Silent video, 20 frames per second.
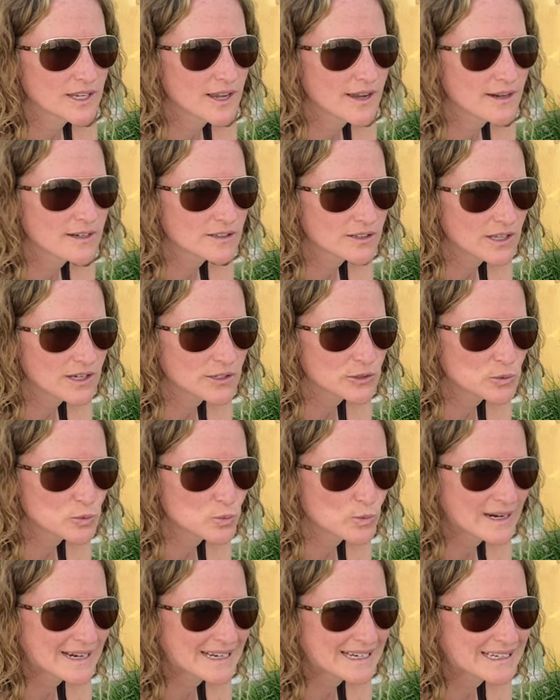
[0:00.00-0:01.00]
had a lot of
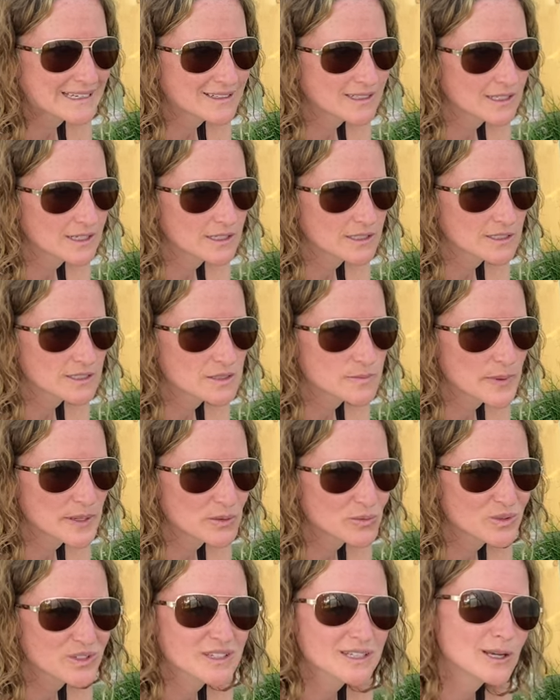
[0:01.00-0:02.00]
rain and it's
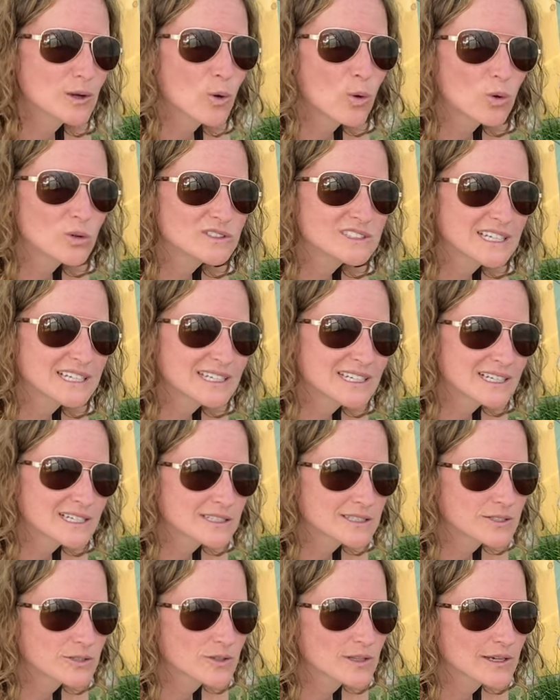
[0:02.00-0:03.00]
been really cold at
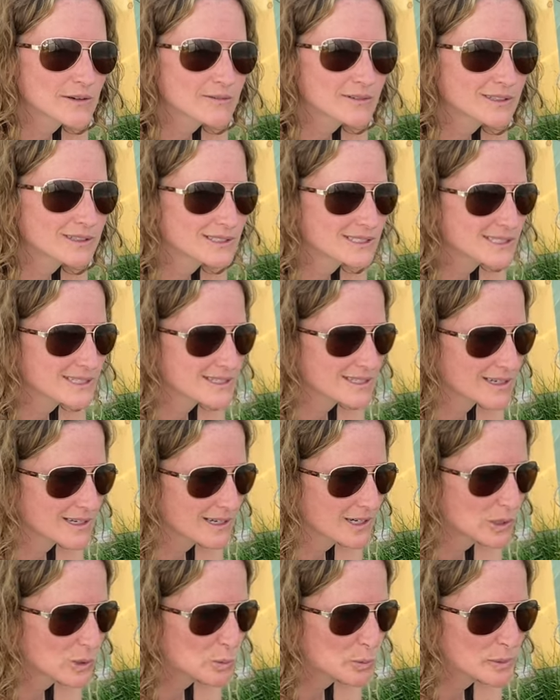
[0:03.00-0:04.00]
night, so that really doesn't
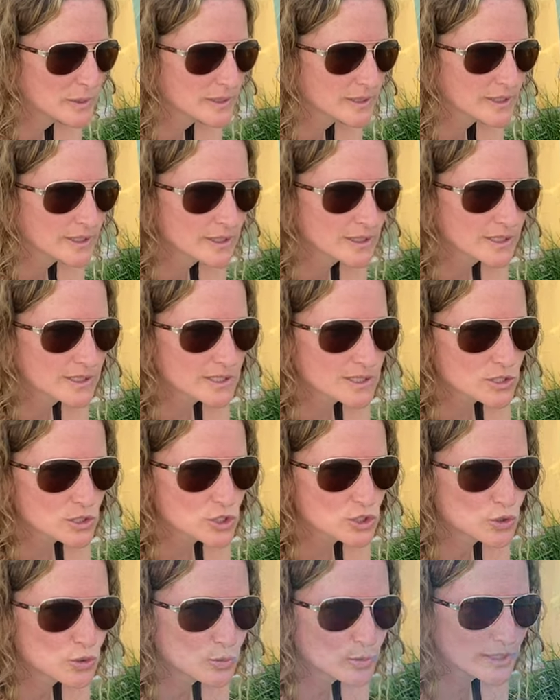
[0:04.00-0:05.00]
help too